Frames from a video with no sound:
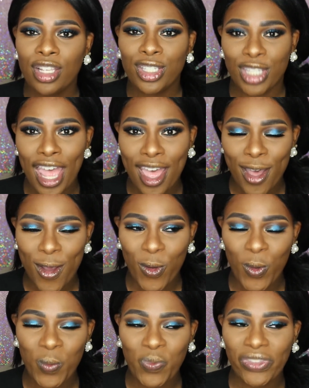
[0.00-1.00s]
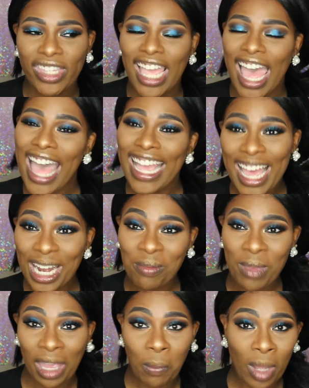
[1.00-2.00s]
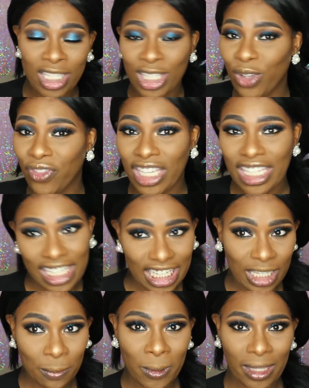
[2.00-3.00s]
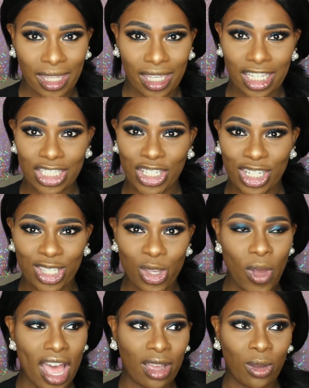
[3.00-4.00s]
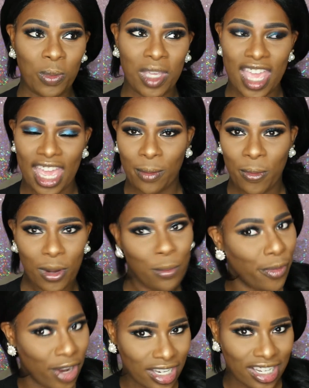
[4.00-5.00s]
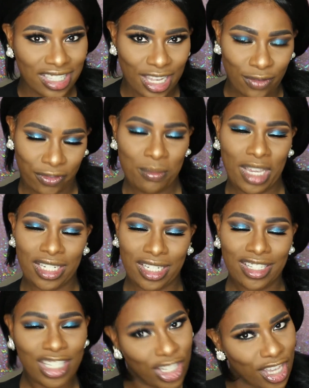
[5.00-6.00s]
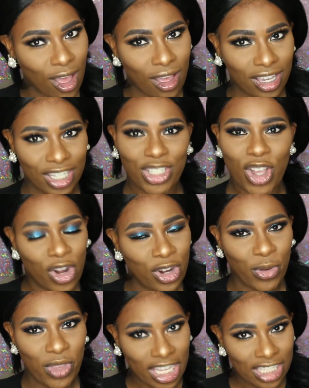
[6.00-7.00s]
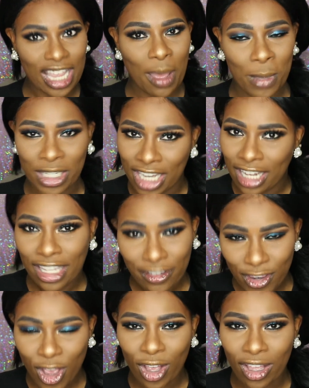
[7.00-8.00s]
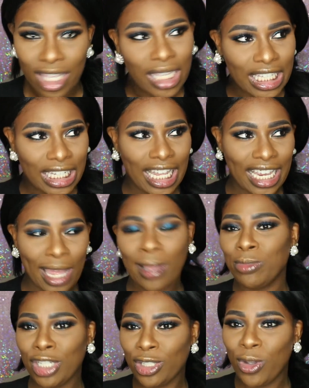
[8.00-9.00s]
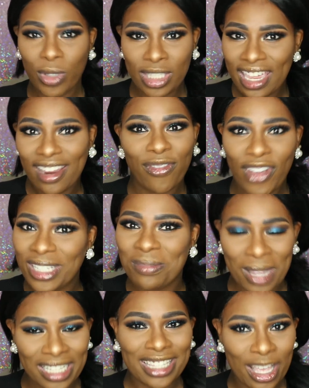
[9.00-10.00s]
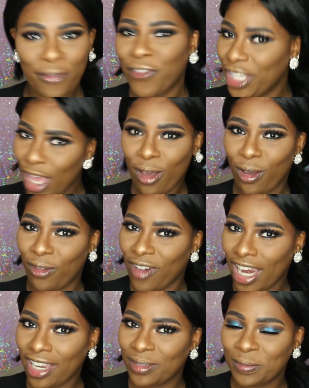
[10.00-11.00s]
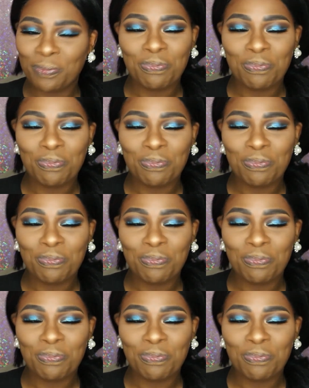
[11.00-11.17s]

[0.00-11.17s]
So I kind of made myself a guinea pig just so I could be able to bring this information to y'all because y'all know that's how much I love y'all. Like I'm just going to sacrifice myself for y'all, right?